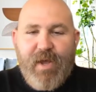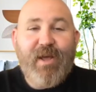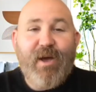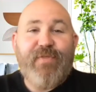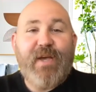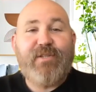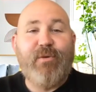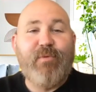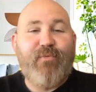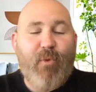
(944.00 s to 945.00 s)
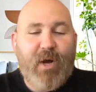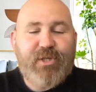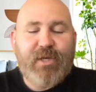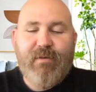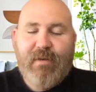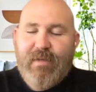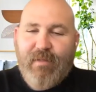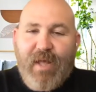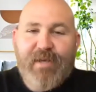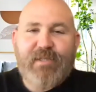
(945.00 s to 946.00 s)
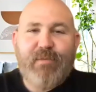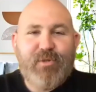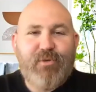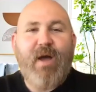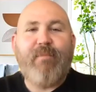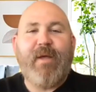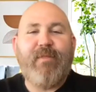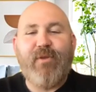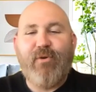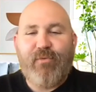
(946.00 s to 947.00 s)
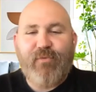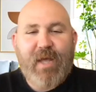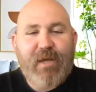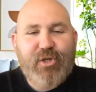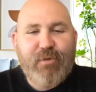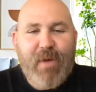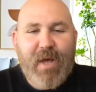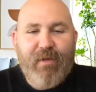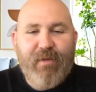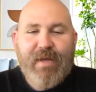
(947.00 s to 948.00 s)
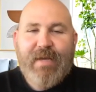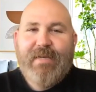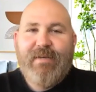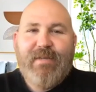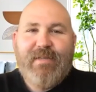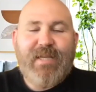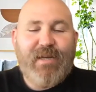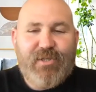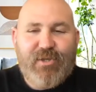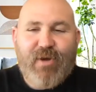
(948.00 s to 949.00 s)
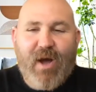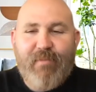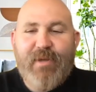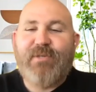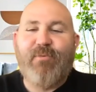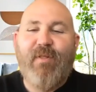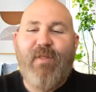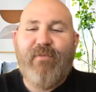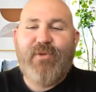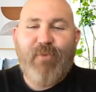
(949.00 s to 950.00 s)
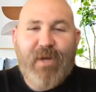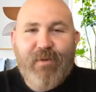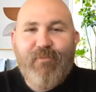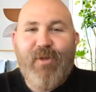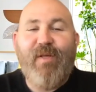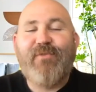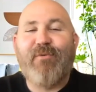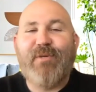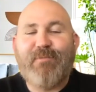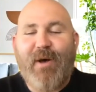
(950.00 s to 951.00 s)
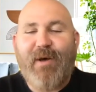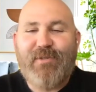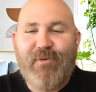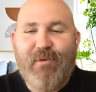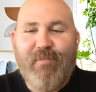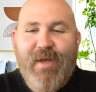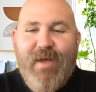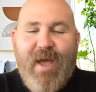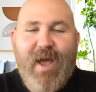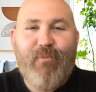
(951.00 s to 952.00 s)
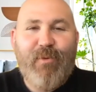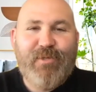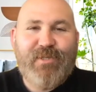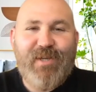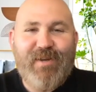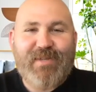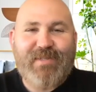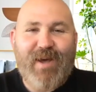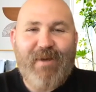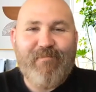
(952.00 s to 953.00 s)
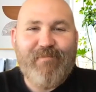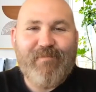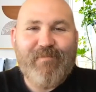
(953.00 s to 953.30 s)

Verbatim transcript: Anyhow, thanks so much for watching. Like, subscribe, hit the notification bell. Send us your comments. We love to read them. We love to respond to them. And we will see you next time.